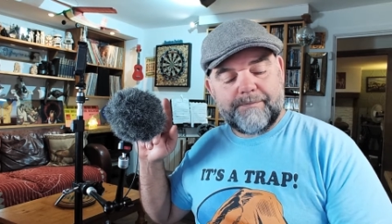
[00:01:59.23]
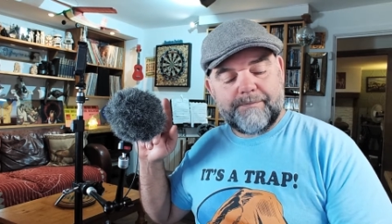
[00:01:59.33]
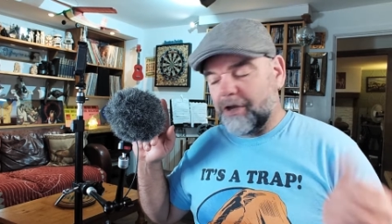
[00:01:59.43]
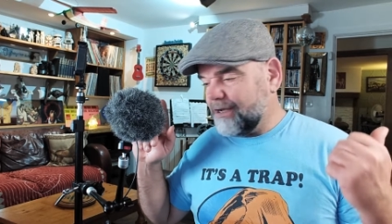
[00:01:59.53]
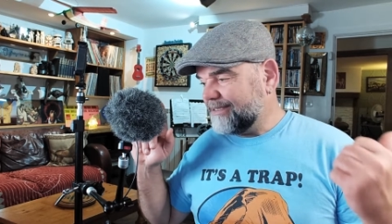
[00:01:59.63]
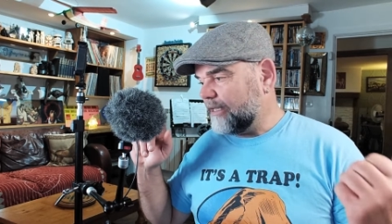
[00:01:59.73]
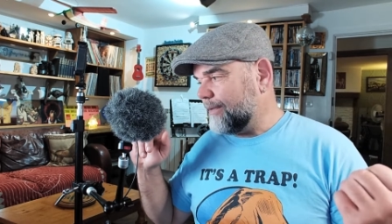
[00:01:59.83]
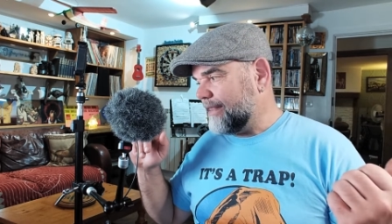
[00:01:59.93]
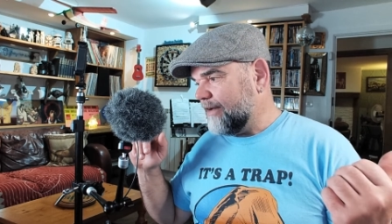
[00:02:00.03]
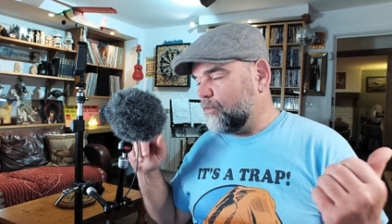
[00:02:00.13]
like I said
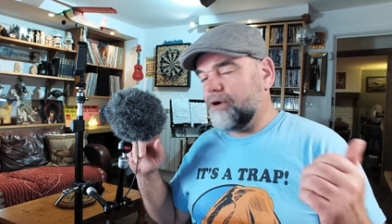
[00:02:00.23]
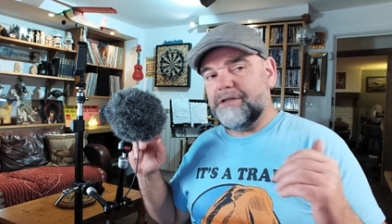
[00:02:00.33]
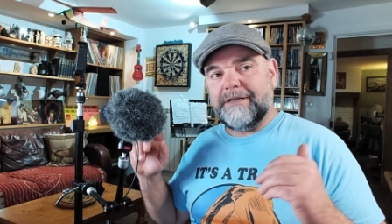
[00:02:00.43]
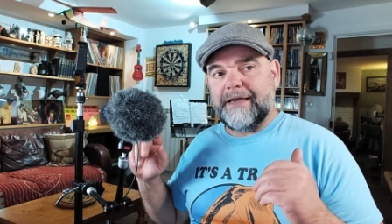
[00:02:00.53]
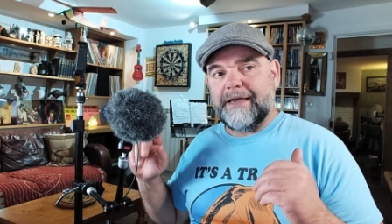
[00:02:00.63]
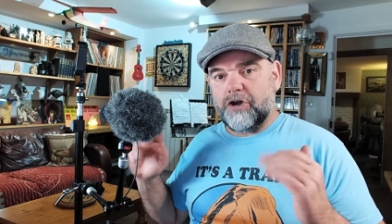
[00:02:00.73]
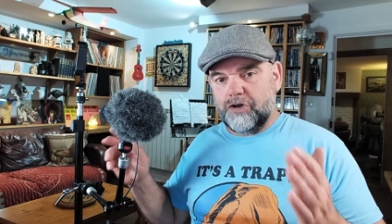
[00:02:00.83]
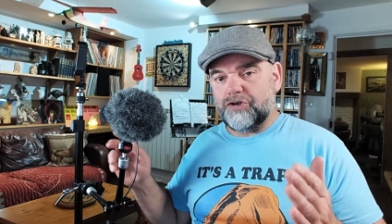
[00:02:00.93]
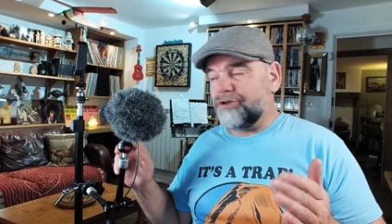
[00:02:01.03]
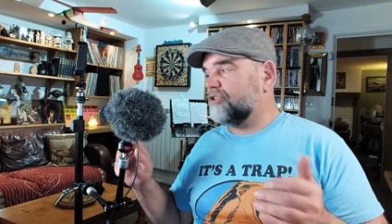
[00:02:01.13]
about the other one, I
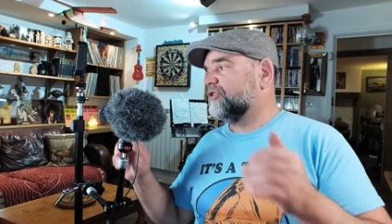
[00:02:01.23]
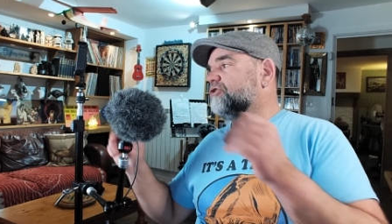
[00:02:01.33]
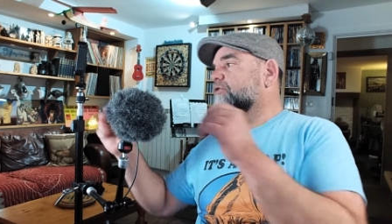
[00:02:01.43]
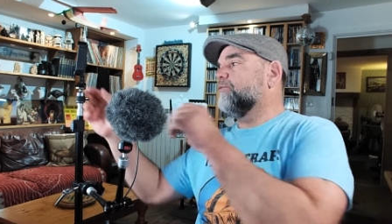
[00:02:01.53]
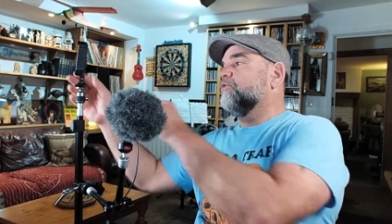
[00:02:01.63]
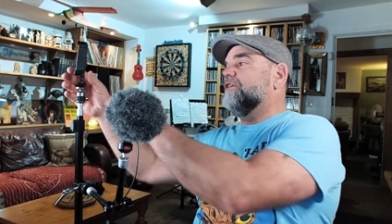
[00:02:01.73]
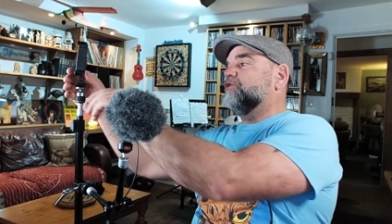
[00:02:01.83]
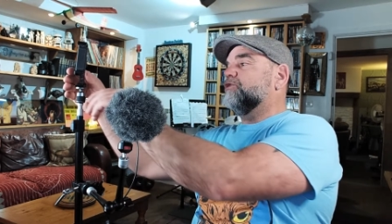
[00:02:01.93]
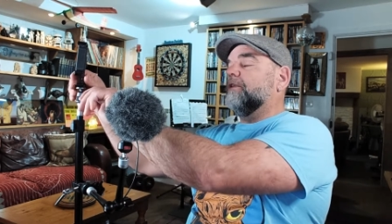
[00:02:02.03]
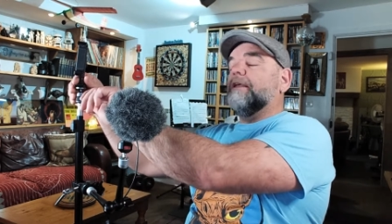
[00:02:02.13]
couldn't trust it, so I bought
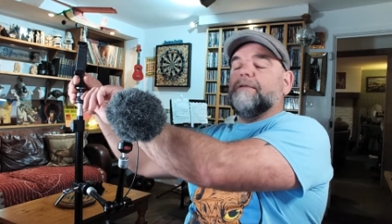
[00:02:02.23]
this one.